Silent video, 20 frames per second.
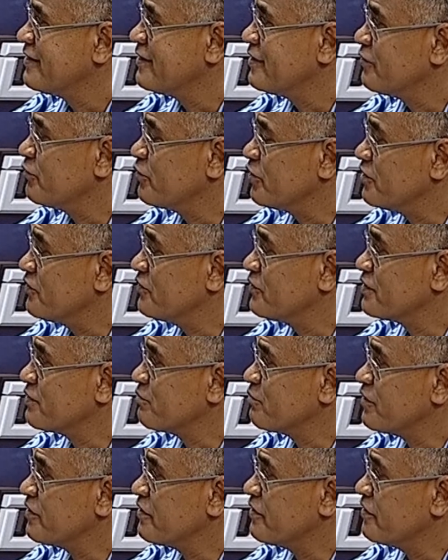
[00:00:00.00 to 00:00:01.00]

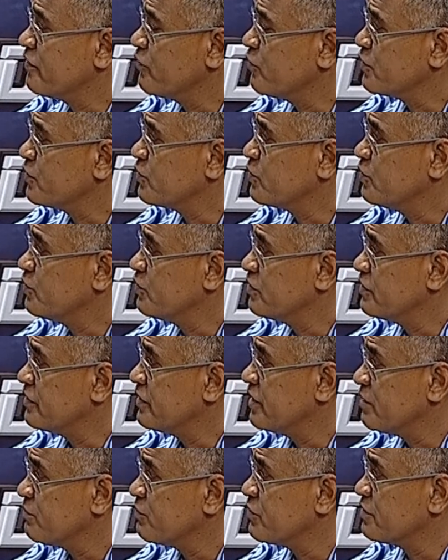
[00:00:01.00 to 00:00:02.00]
21st birthday, they want to do
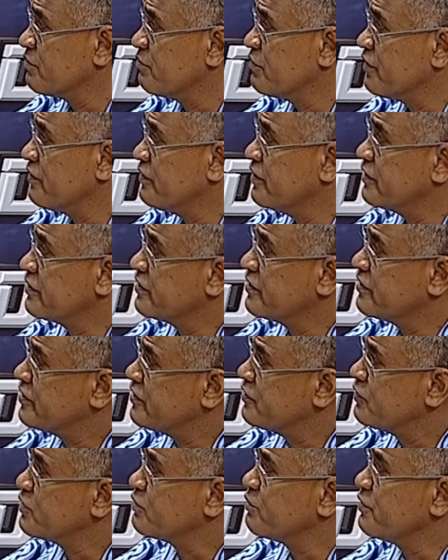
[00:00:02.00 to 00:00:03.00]
an elaborate birthday, can
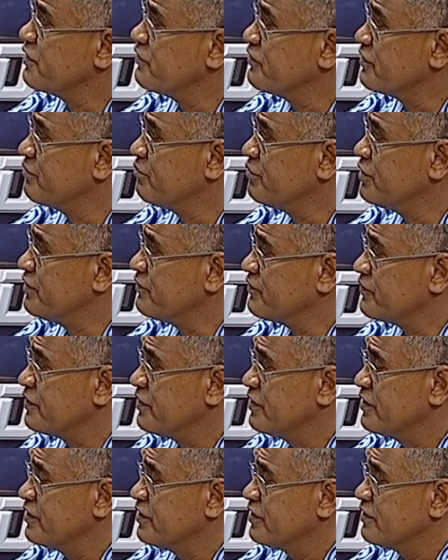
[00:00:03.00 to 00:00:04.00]
I use my FNPF?
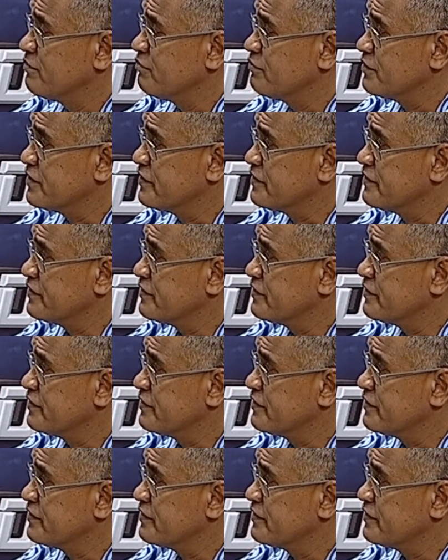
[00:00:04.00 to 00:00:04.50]
But